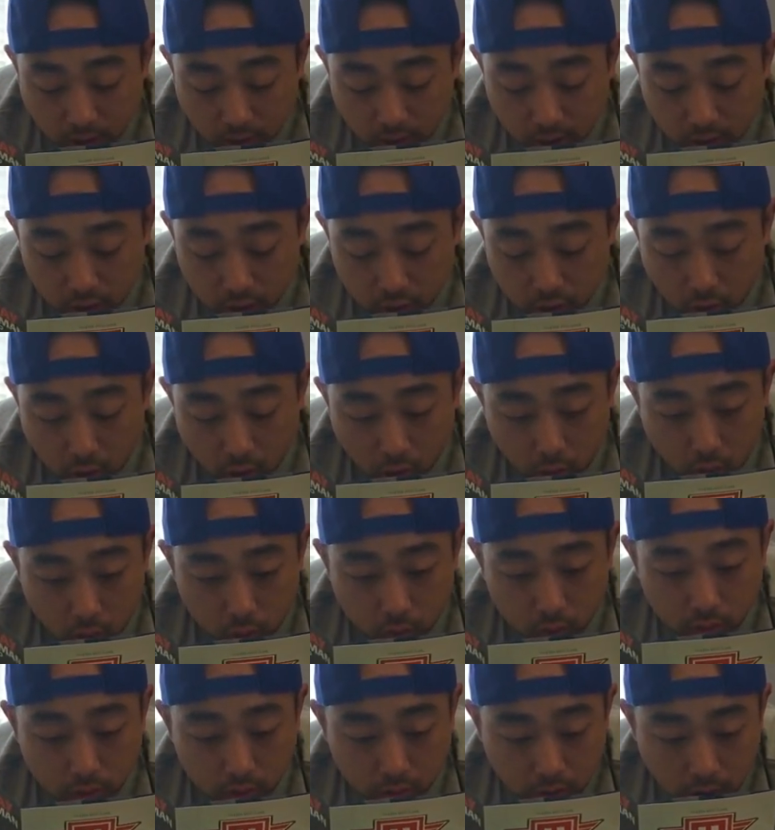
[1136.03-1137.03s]
your own
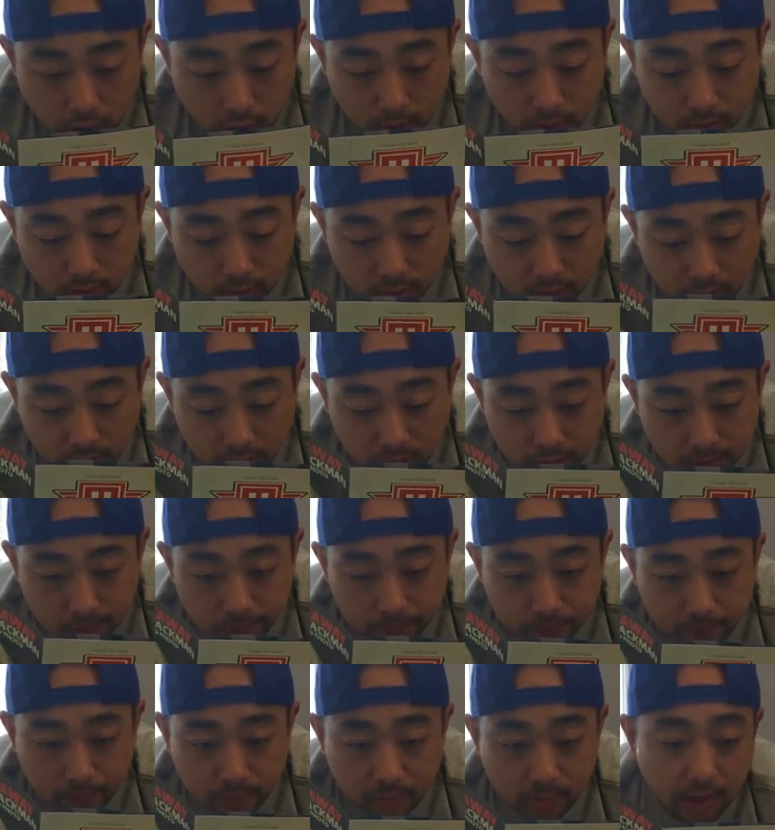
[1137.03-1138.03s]
notes.
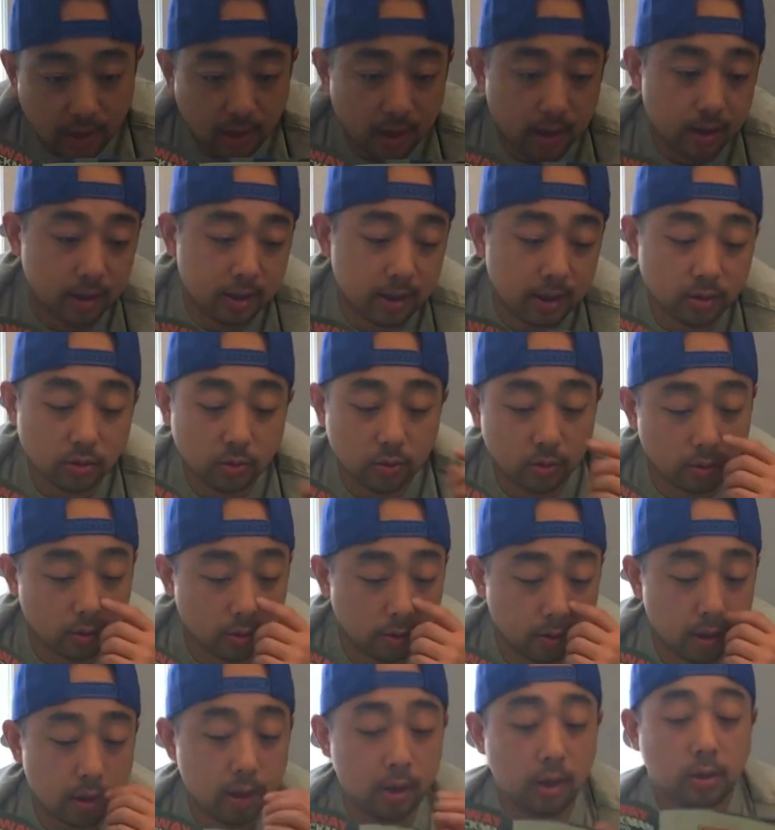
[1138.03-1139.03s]
Ah, that's cool.
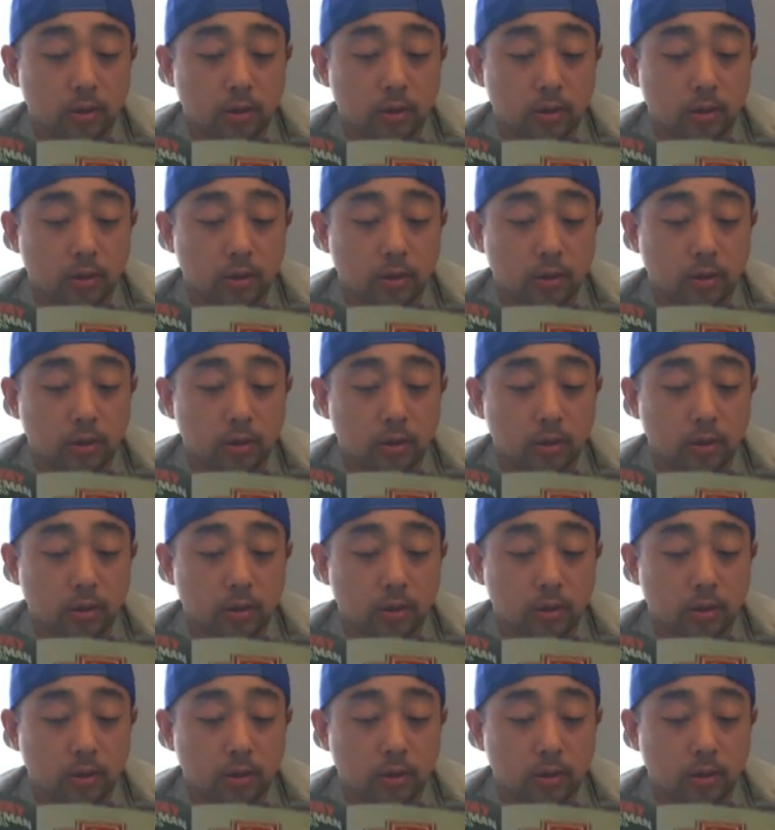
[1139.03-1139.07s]
So I